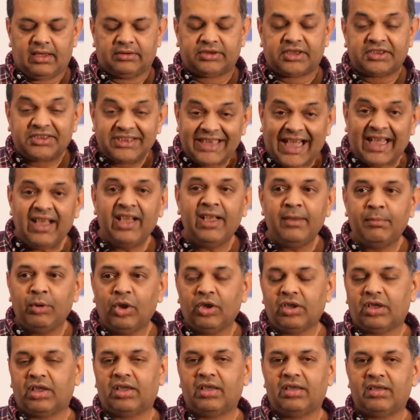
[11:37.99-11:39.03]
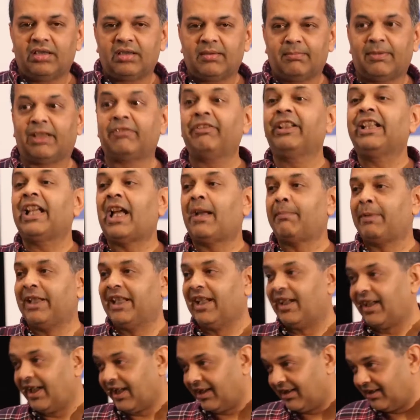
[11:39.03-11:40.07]
So it's an angry book, but with a happy
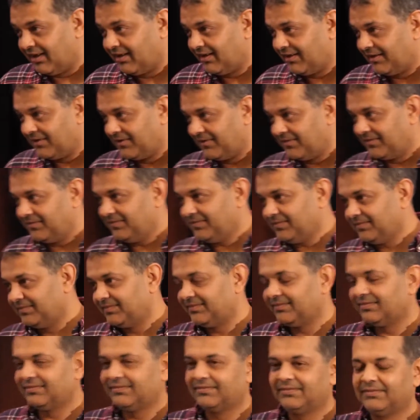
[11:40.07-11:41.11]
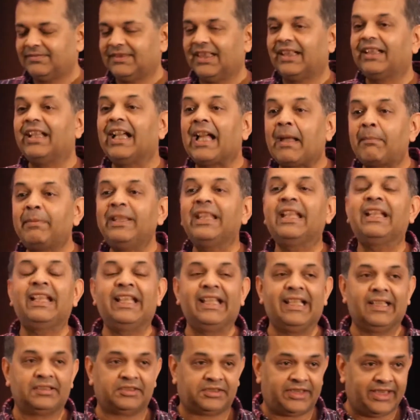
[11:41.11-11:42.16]
ending. And the happy
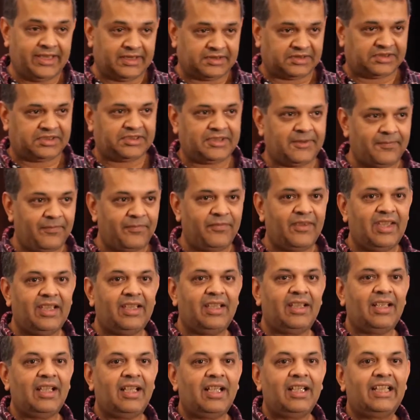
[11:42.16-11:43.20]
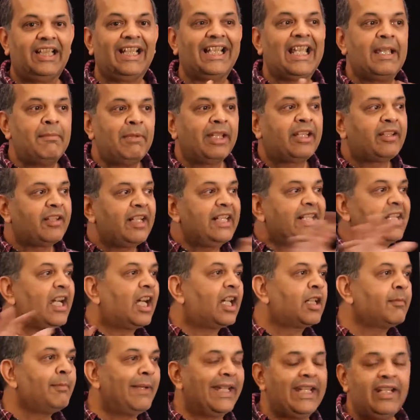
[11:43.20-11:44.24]
ending is this. The immigrant
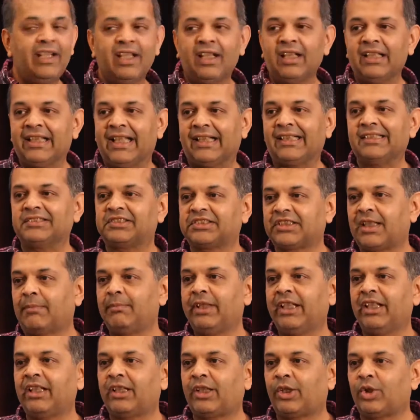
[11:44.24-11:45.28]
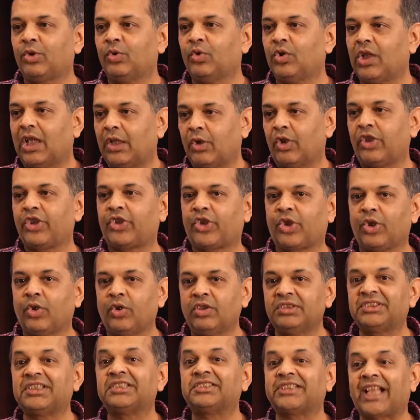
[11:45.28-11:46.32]
armada that is coming to our
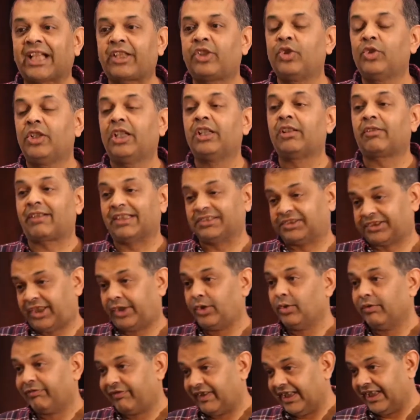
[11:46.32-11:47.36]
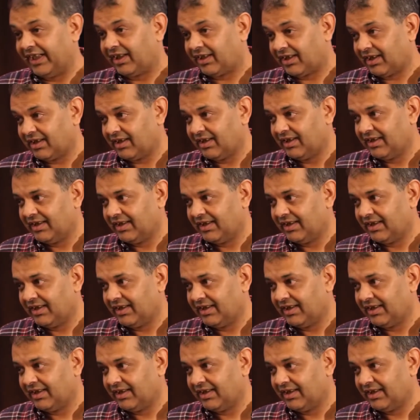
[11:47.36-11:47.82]
shores is actually a rescue fleet.